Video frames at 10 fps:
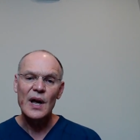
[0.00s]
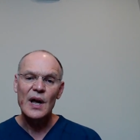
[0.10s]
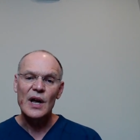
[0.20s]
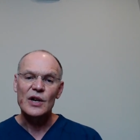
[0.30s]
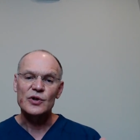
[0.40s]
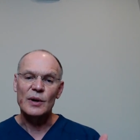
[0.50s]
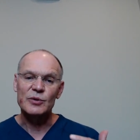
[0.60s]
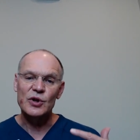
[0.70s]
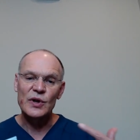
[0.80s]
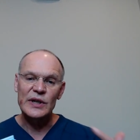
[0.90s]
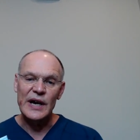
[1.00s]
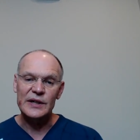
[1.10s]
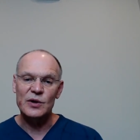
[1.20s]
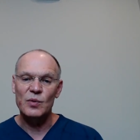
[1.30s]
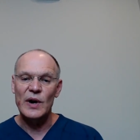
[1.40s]
So I'm doing that
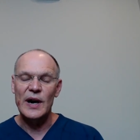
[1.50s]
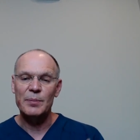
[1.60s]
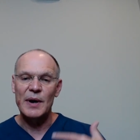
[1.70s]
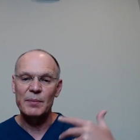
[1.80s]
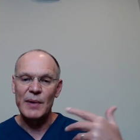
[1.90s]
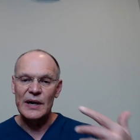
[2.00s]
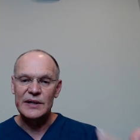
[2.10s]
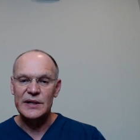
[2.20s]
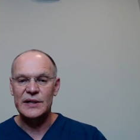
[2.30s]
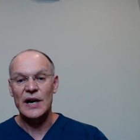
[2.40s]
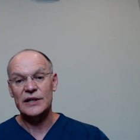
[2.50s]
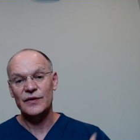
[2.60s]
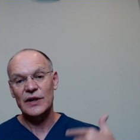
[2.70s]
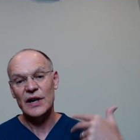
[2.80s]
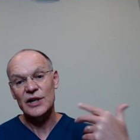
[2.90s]
to ramp up my
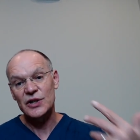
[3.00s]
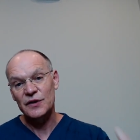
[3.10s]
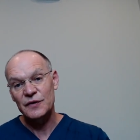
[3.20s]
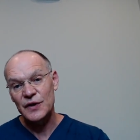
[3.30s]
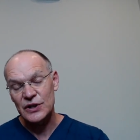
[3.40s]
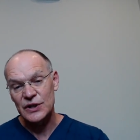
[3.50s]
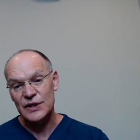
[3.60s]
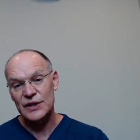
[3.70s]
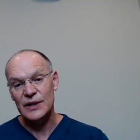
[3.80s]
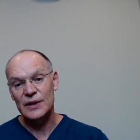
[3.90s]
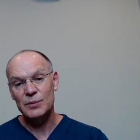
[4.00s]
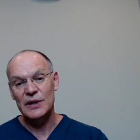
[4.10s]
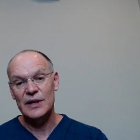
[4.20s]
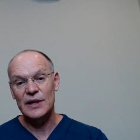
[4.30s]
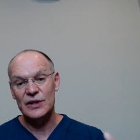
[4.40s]
detoxification efficiency
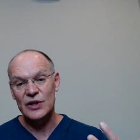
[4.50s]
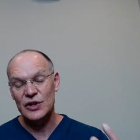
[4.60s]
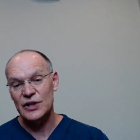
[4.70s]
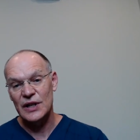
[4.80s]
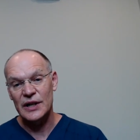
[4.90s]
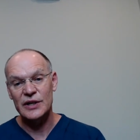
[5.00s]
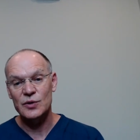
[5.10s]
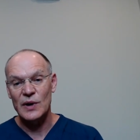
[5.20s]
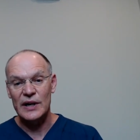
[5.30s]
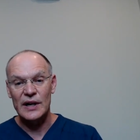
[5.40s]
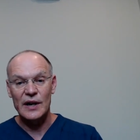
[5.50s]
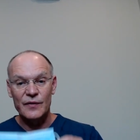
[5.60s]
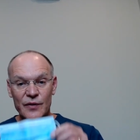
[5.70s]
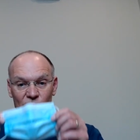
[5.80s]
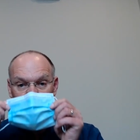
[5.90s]
because it's sluggish right now
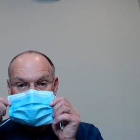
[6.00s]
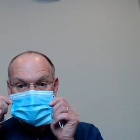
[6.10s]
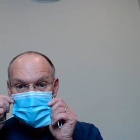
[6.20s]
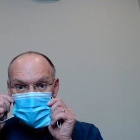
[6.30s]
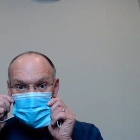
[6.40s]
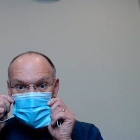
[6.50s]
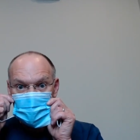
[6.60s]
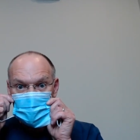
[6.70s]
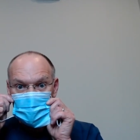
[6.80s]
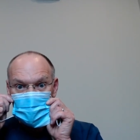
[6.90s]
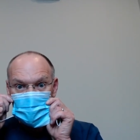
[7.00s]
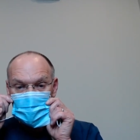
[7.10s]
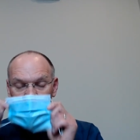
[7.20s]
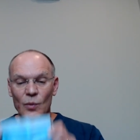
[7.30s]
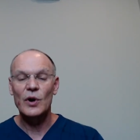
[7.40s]
from
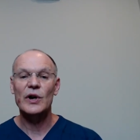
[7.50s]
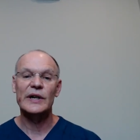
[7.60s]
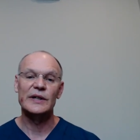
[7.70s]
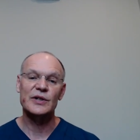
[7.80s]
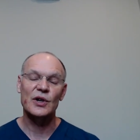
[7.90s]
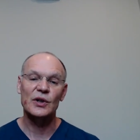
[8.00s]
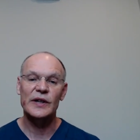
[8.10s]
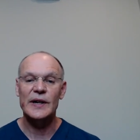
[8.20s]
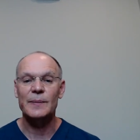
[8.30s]
wearing this all day.